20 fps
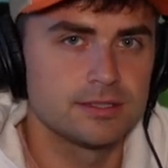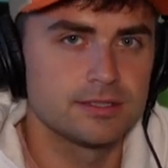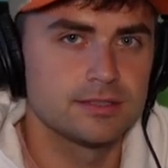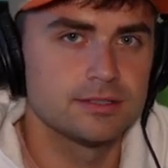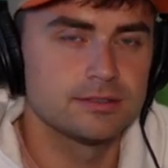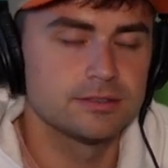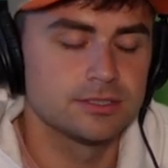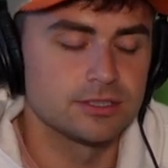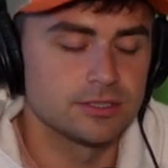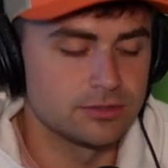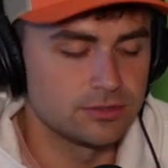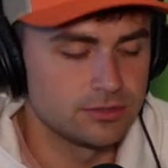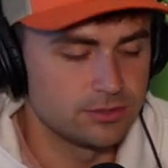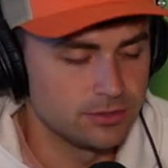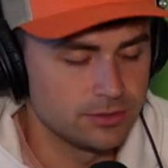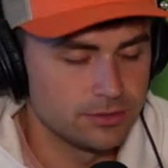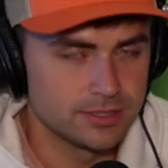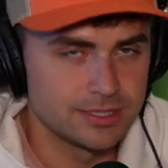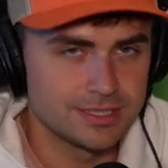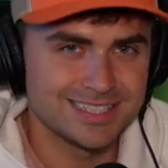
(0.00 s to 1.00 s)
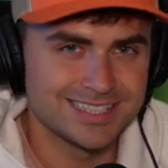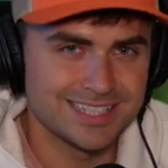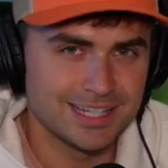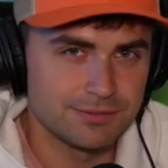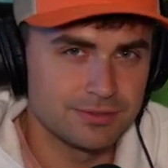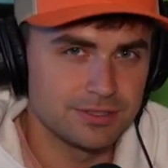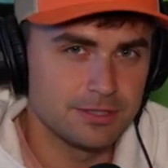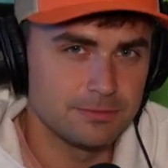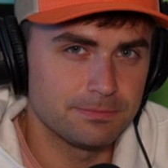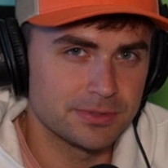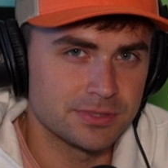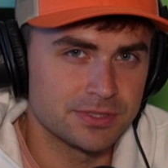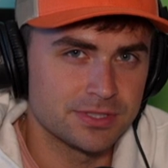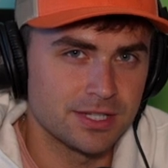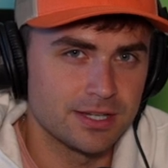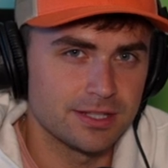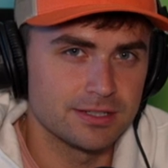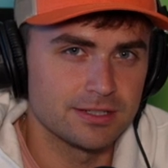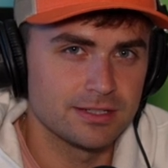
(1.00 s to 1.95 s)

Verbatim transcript: Just do it 70%.